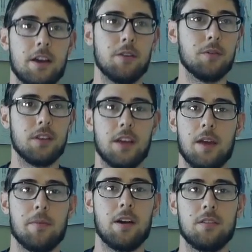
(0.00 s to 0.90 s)
You really
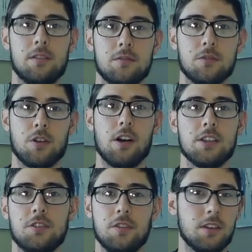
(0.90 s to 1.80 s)
came out in
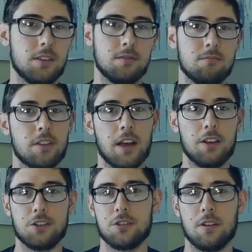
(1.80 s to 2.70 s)
CrossFit, and Kelly
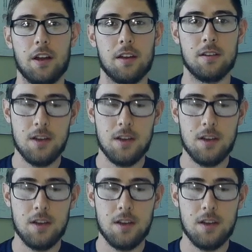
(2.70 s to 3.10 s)
Starrett,